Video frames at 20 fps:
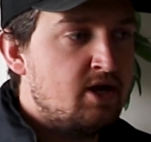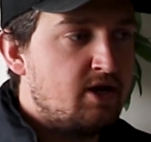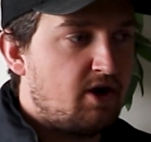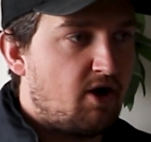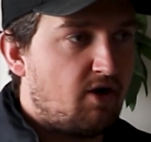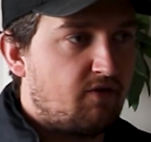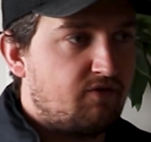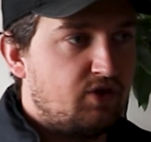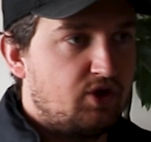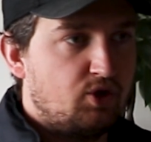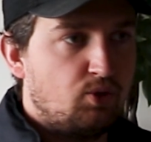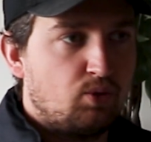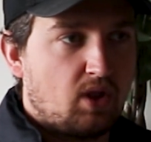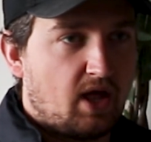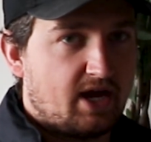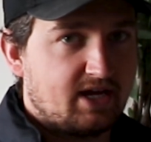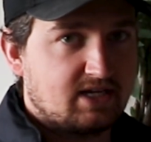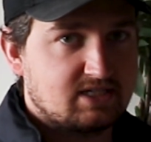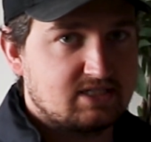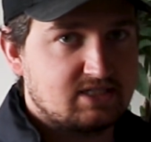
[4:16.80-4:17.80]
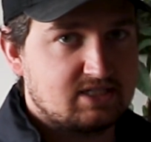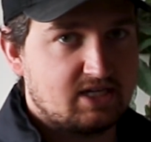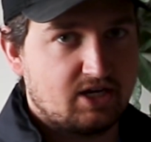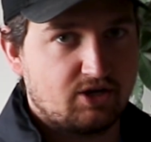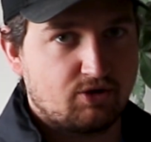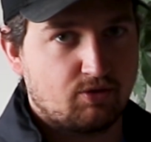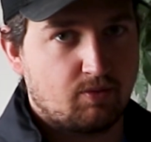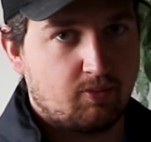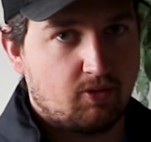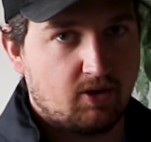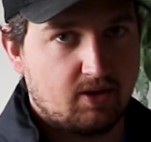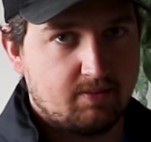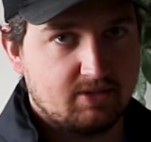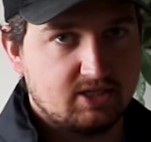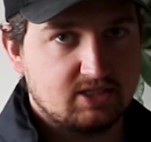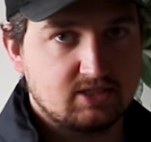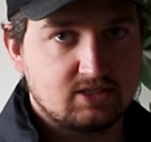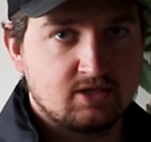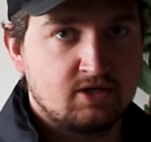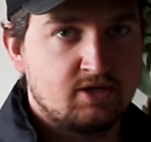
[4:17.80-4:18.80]
Now, if you like to set your
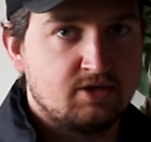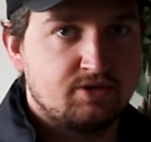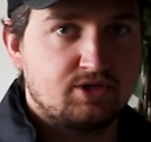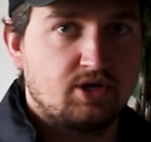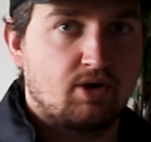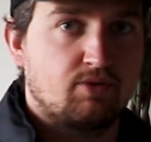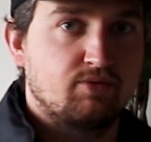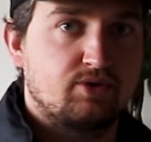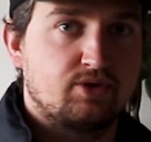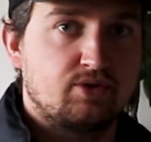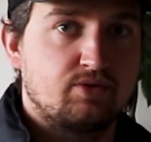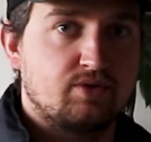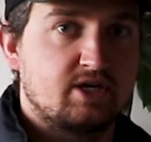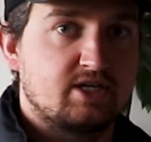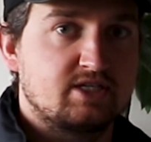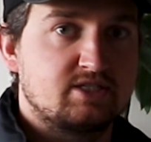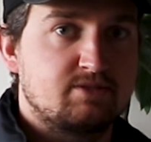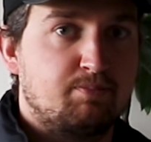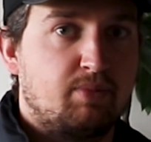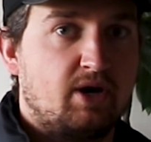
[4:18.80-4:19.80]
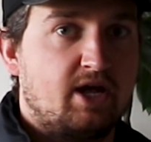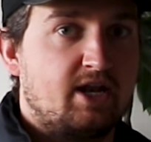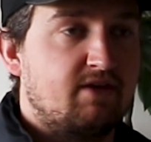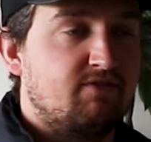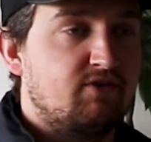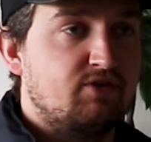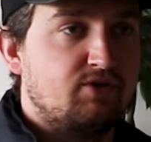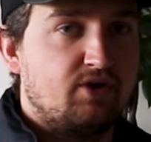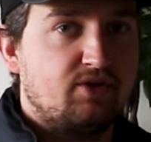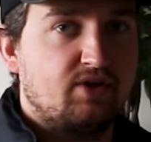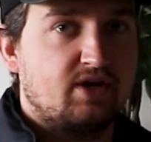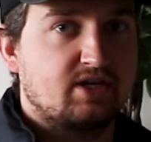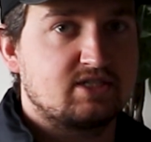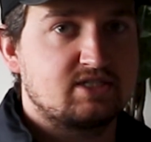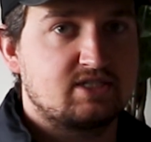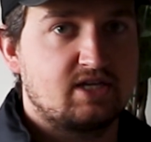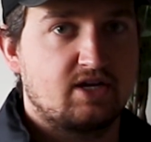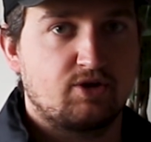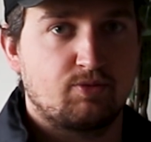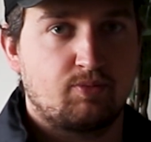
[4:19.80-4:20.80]
appointments, don't do this. But if you don't like to
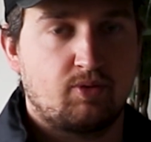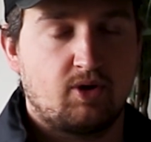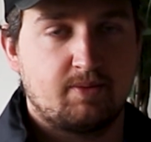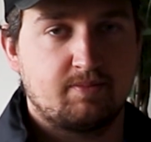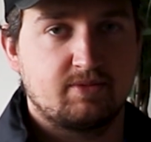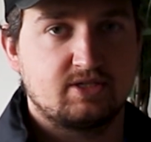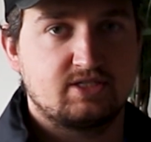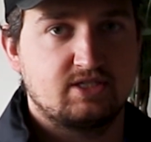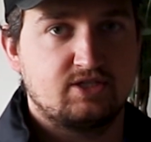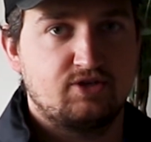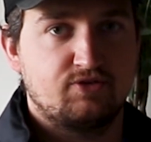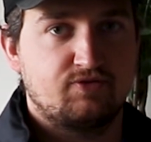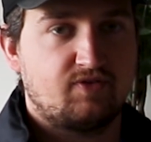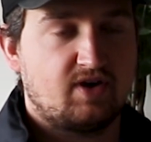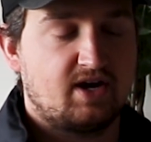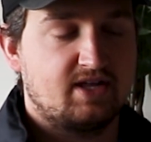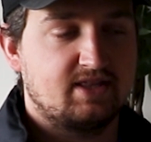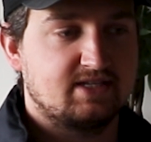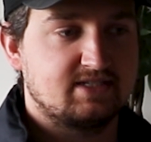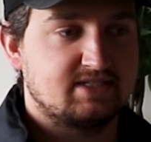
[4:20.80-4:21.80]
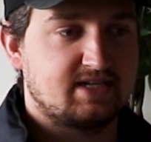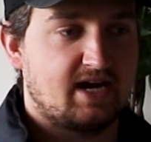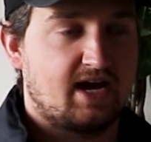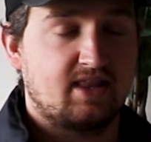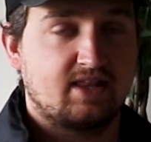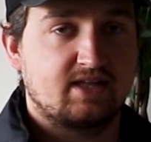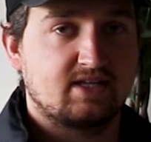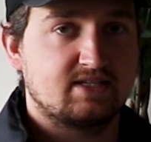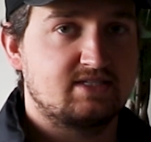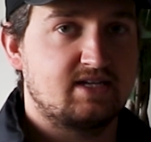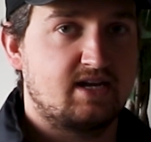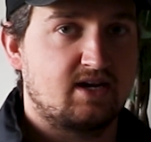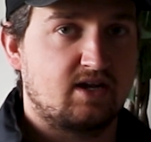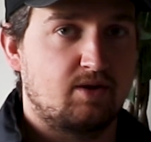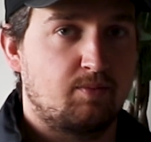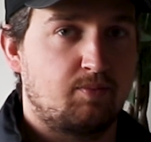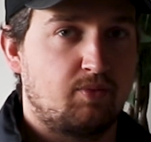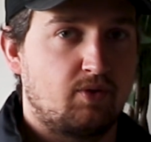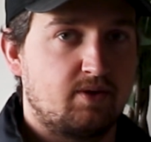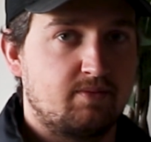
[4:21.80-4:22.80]
set your appointments and you find that dialing and setting
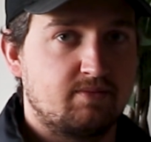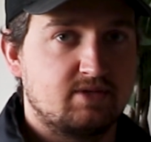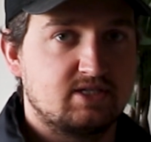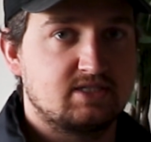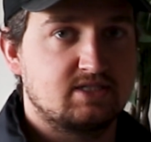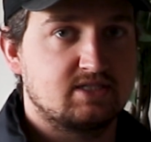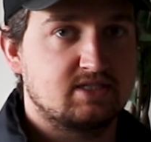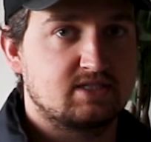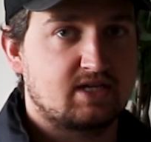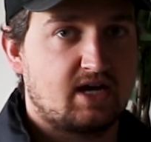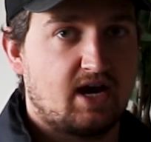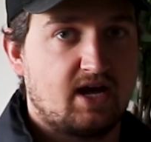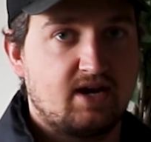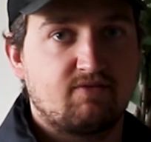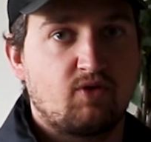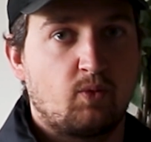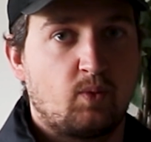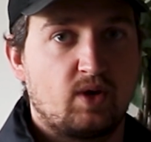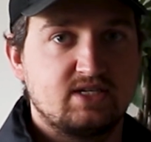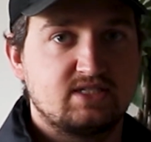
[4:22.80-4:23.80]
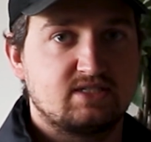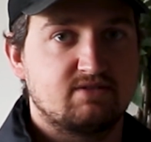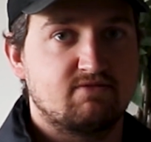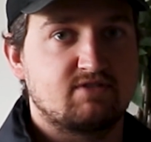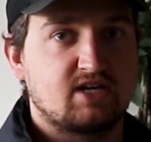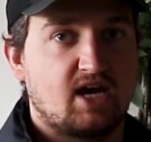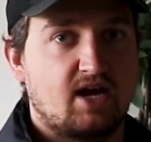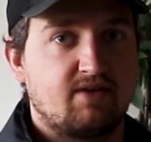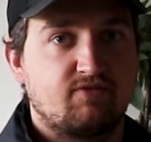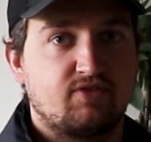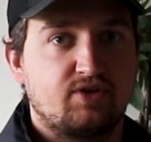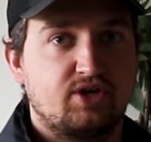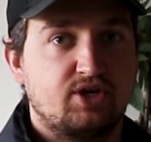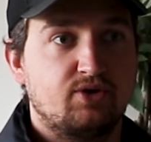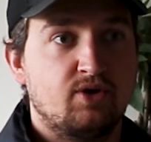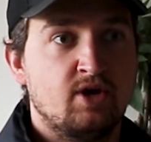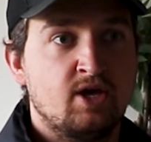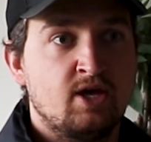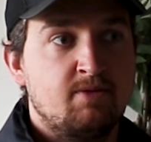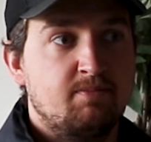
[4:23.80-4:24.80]
appointments is kind of a waste of time for
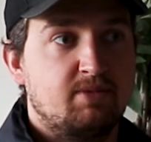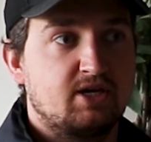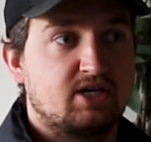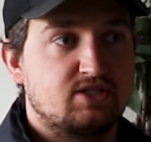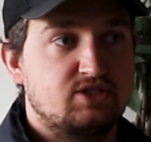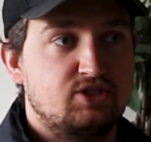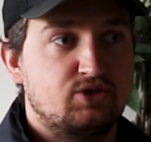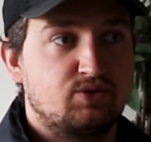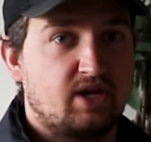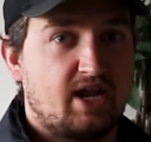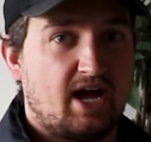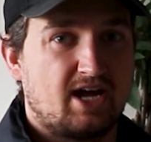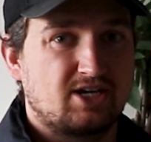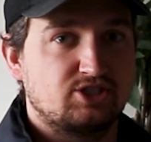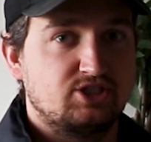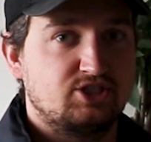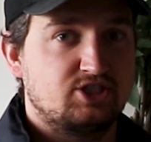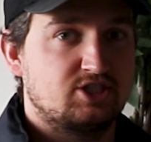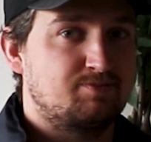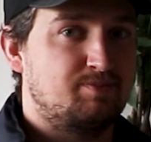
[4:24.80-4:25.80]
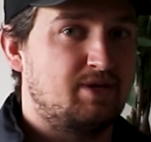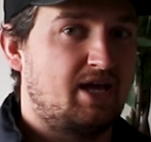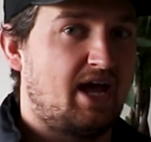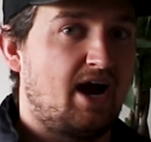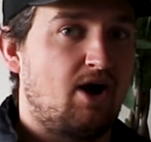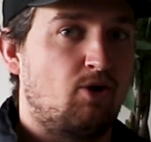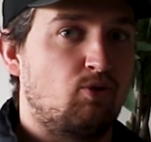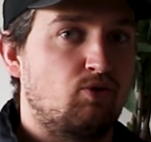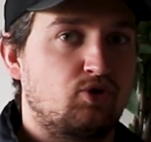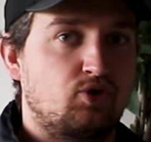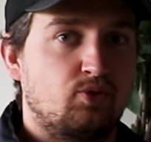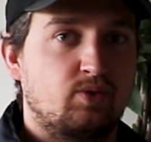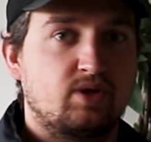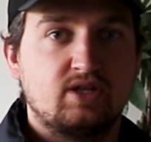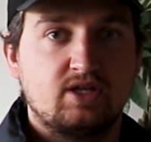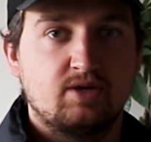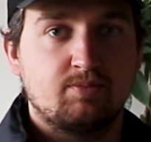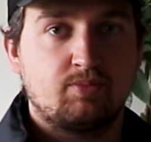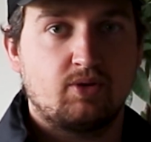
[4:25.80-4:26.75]
you because you could actually just be out doing the